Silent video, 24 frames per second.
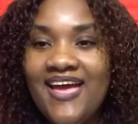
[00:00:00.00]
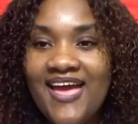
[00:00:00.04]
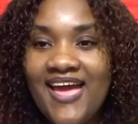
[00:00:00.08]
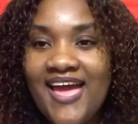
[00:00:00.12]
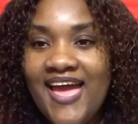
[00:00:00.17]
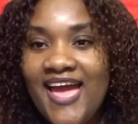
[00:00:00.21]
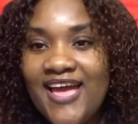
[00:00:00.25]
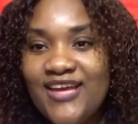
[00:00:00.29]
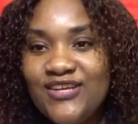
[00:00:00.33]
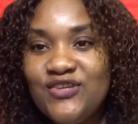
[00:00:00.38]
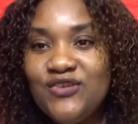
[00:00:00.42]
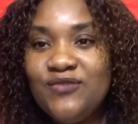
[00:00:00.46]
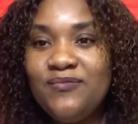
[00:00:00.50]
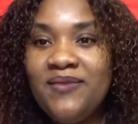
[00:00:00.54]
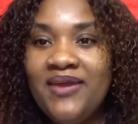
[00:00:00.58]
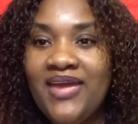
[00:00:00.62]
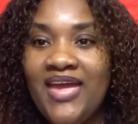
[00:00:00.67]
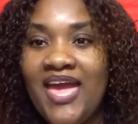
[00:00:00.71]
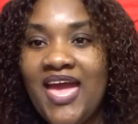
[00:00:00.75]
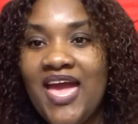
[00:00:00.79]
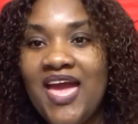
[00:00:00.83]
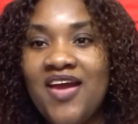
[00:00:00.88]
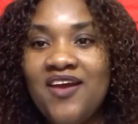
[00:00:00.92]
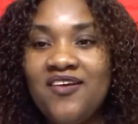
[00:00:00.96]
As you may
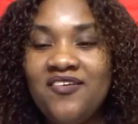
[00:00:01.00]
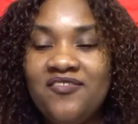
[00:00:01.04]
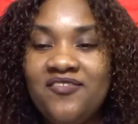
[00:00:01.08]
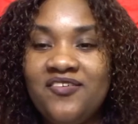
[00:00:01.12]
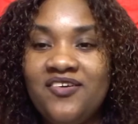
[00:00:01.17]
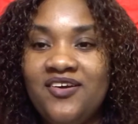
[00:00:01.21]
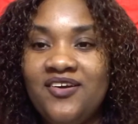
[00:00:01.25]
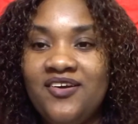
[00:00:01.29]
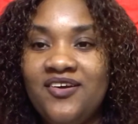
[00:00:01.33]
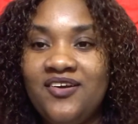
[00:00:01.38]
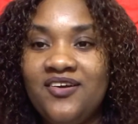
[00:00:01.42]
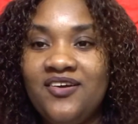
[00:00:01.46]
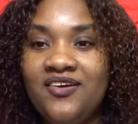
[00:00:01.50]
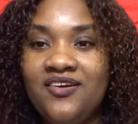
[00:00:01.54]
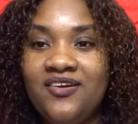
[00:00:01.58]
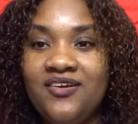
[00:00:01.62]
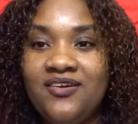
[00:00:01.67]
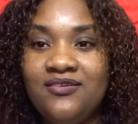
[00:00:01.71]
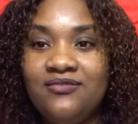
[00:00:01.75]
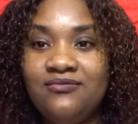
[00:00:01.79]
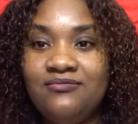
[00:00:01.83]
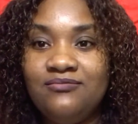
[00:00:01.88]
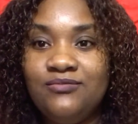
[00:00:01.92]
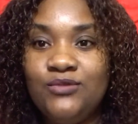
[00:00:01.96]
have
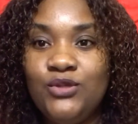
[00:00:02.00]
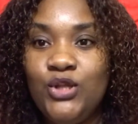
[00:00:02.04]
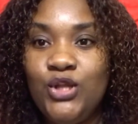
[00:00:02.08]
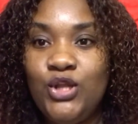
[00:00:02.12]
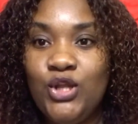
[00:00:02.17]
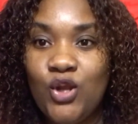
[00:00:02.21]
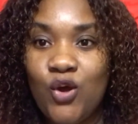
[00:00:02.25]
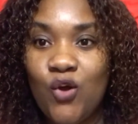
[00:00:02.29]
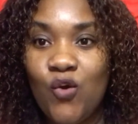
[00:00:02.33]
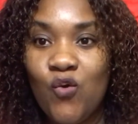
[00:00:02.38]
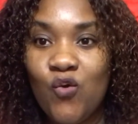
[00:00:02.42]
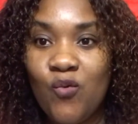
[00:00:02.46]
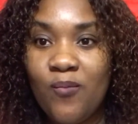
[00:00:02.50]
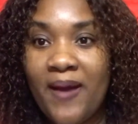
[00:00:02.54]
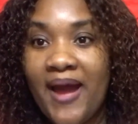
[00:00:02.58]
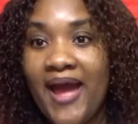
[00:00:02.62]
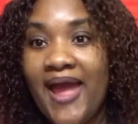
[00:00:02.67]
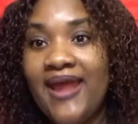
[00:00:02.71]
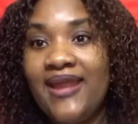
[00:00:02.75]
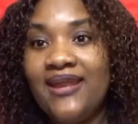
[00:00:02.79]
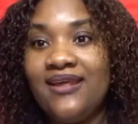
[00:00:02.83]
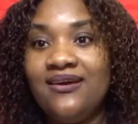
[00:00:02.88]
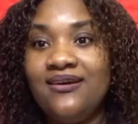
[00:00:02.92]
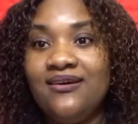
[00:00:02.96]
know
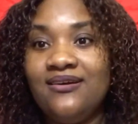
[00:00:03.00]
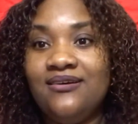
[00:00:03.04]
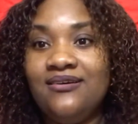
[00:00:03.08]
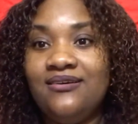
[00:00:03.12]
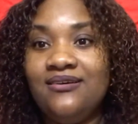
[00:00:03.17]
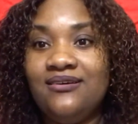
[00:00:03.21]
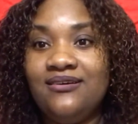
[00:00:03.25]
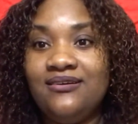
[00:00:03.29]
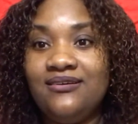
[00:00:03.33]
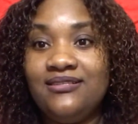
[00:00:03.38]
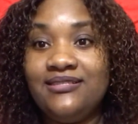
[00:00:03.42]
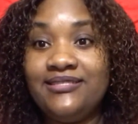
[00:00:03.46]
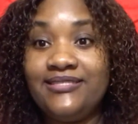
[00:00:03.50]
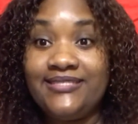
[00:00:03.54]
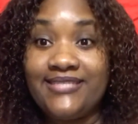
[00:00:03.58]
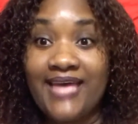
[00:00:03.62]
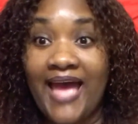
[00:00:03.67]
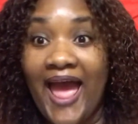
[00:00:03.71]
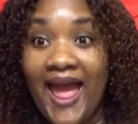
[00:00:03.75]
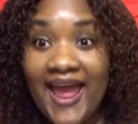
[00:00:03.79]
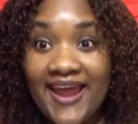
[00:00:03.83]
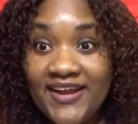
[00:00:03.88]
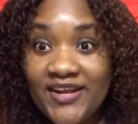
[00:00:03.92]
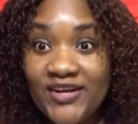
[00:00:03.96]
by the
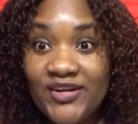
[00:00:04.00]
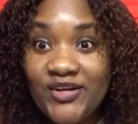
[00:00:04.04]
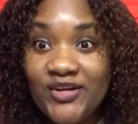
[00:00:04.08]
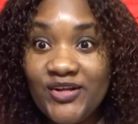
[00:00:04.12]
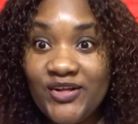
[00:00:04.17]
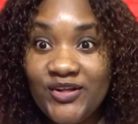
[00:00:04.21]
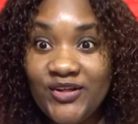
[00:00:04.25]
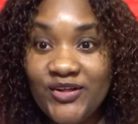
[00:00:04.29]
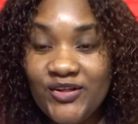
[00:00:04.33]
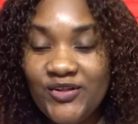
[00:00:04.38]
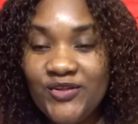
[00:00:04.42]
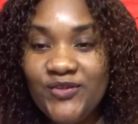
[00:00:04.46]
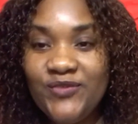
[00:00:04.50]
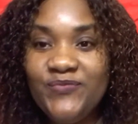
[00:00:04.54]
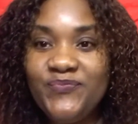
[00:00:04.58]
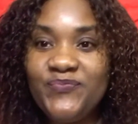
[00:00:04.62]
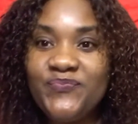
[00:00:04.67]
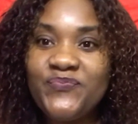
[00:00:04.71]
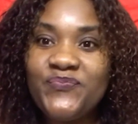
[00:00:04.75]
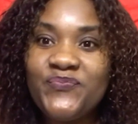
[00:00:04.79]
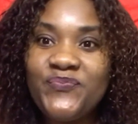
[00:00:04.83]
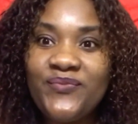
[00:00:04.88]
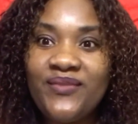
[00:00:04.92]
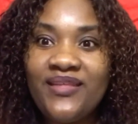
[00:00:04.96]
title,
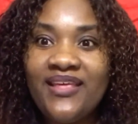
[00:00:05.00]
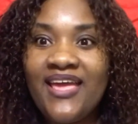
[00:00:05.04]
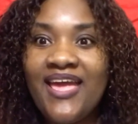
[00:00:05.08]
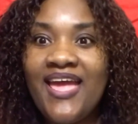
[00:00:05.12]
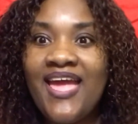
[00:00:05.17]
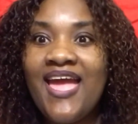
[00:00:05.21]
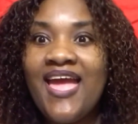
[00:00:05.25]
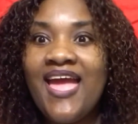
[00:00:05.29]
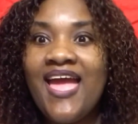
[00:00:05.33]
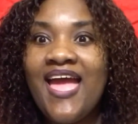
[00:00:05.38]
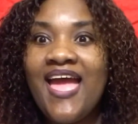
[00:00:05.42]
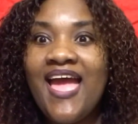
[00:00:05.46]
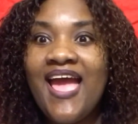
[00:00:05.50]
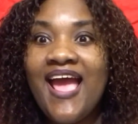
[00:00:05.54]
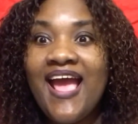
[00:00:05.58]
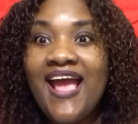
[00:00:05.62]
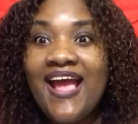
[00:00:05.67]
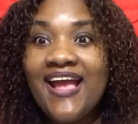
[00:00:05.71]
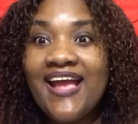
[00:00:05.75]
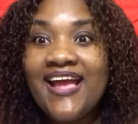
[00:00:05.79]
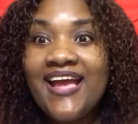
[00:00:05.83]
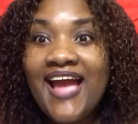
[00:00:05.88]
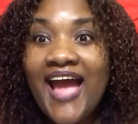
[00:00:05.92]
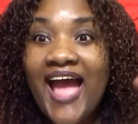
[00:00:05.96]

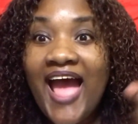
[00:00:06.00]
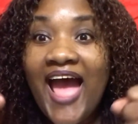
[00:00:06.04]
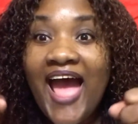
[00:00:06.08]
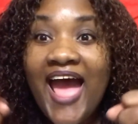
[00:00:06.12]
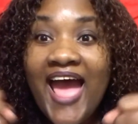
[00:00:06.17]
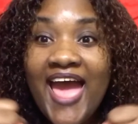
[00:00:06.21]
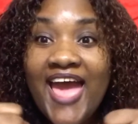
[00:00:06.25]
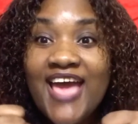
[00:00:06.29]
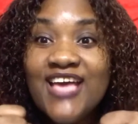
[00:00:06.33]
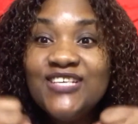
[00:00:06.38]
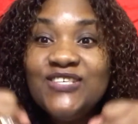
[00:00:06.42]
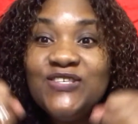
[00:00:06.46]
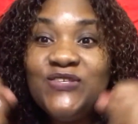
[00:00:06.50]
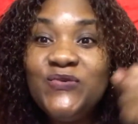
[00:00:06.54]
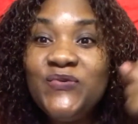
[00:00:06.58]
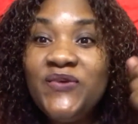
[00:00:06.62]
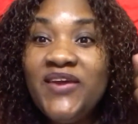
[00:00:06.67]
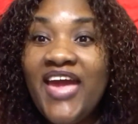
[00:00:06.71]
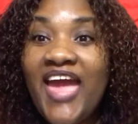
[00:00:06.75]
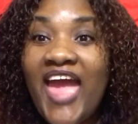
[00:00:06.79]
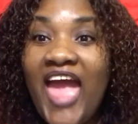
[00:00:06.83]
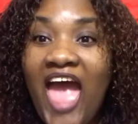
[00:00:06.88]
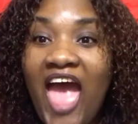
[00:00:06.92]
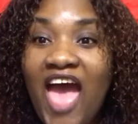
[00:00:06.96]
guys,
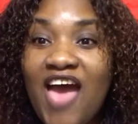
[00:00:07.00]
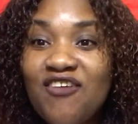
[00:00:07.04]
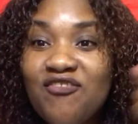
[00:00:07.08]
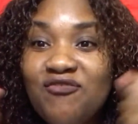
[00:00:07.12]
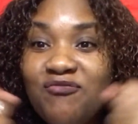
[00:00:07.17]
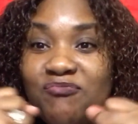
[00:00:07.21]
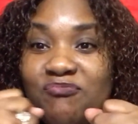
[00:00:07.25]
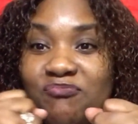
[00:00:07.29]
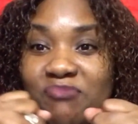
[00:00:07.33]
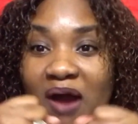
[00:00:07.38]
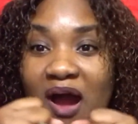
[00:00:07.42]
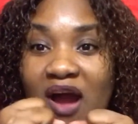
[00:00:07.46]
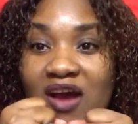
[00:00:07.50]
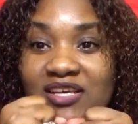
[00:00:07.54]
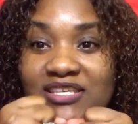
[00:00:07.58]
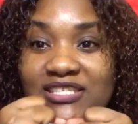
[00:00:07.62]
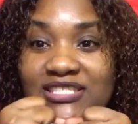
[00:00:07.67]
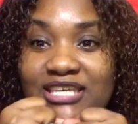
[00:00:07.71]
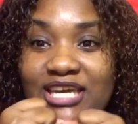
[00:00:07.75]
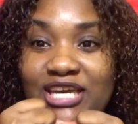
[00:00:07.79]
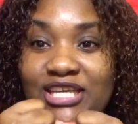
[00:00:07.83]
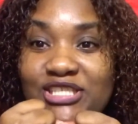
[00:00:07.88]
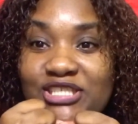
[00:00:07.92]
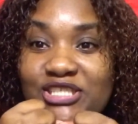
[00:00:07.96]
we have
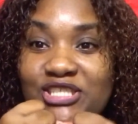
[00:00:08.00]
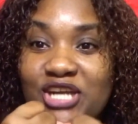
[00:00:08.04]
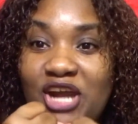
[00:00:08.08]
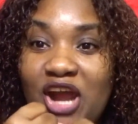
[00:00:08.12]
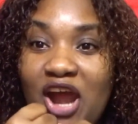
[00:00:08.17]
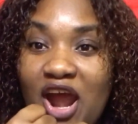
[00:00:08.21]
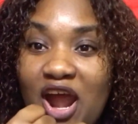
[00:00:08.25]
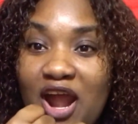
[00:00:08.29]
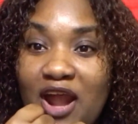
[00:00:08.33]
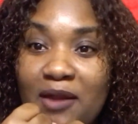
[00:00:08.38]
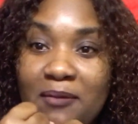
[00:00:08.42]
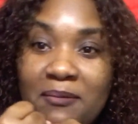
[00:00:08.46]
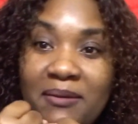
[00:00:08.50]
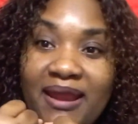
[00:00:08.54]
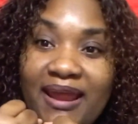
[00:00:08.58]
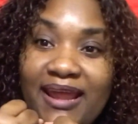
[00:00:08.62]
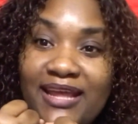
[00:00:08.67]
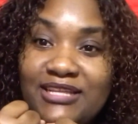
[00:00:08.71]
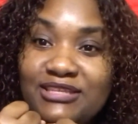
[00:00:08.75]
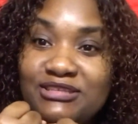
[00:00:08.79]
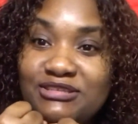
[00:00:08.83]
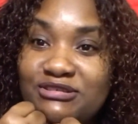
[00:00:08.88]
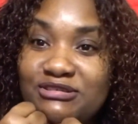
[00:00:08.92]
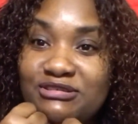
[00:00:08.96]
Boxycharm
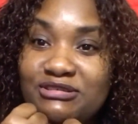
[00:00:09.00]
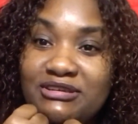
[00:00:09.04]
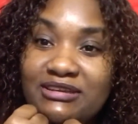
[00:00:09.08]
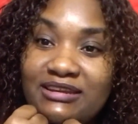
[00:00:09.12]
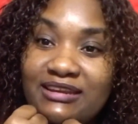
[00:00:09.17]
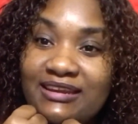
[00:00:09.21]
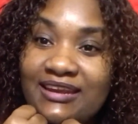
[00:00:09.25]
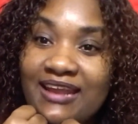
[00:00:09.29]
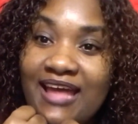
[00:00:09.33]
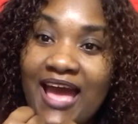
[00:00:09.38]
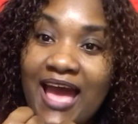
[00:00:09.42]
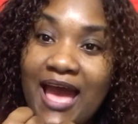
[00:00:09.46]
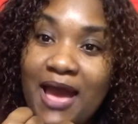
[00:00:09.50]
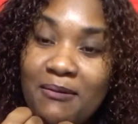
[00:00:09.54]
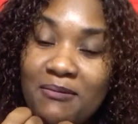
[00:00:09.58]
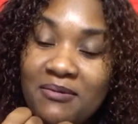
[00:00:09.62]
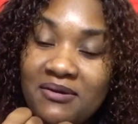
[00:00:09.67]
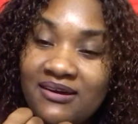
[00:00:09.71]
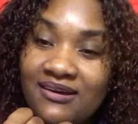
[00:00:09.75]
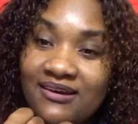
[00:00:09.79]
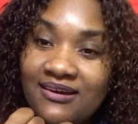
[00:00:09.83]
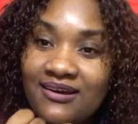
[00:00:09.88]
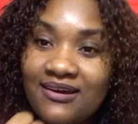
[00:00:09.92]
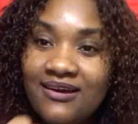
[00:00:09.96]
in
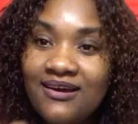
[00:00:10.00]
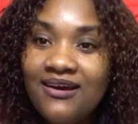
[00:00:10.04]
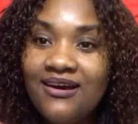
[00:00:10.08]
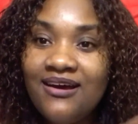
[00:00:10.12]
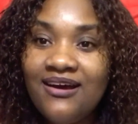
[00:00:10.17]
Suriname.